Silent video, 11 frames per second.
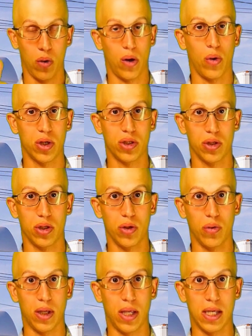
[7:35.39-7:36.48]
What I want you to
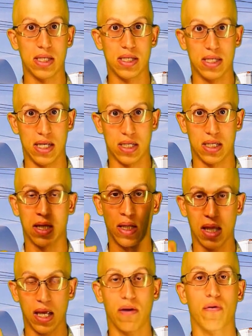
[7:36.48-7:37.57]
do is this:
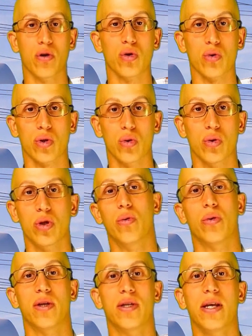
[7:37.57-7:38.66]
take a virtual school
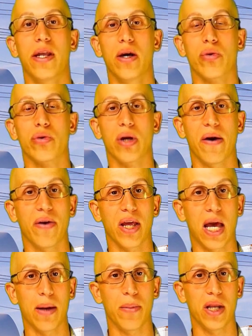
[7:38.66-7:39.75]
tour,
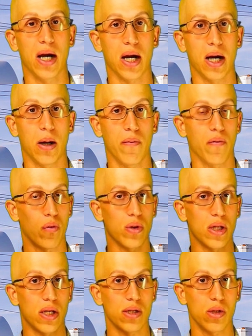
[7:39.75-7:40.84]

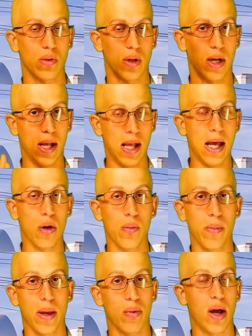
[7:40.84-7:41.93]
cdldrivingacademy.com/tour.
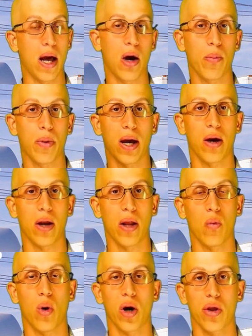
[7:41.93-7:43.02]
We'll be able to help you
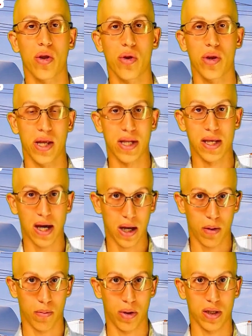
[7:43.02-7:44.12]
out and walk you through the
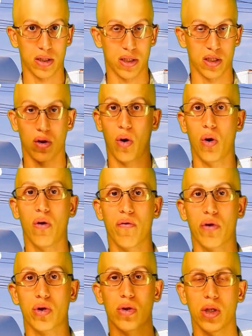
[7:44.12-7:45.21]
entire process,
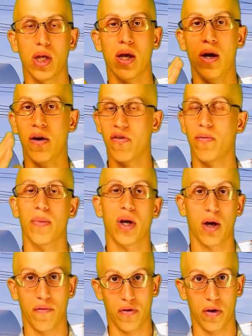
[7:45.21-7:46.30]
all virtually from
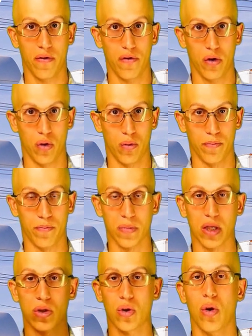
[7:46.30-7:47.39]
the comfort of your home.
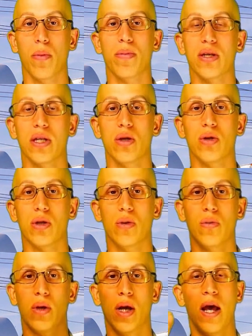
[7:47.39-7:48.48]
So I hope to see you
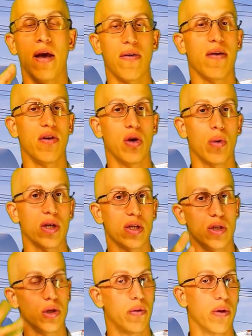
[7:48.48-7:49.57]
soon. If you have any
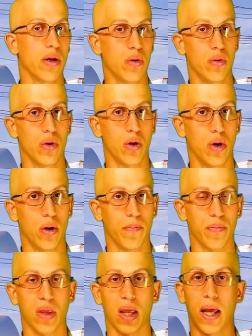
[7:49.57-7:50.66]
questions, you already know who to
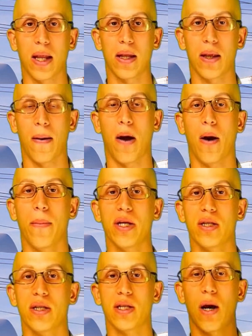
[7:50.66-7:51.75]
call. And our
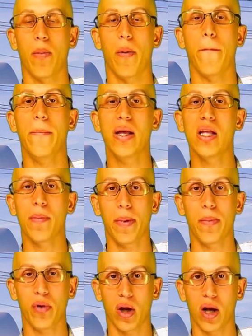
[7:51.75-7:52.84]
mission is to help a million
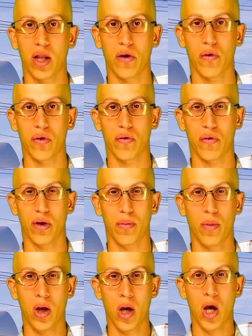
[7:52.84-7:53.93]
people get on the road to
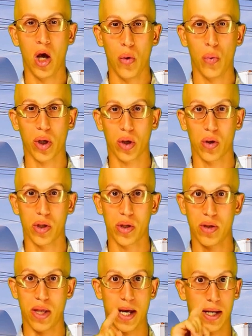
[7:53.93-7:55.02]
freedom. We can only
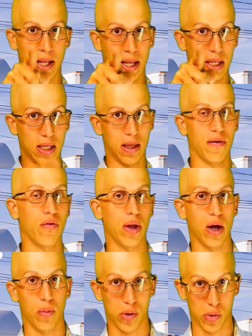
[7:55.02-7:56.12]
do that if
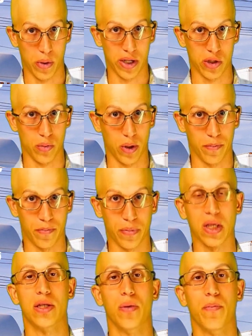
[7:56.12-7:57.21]
we help you out as well.
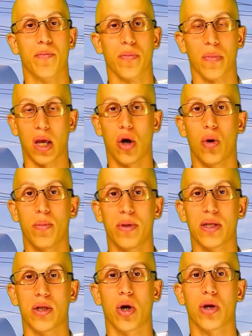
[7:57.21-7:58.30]
So,
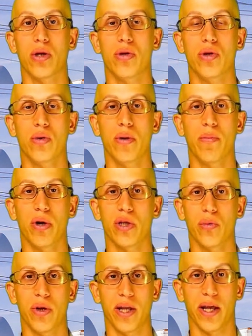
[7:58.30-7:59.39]
hope to talk to you soon in
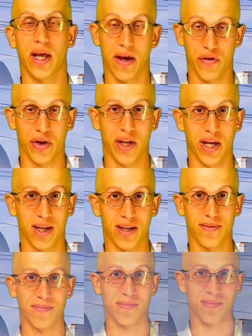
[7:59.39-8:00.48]
person one day. Have a good day.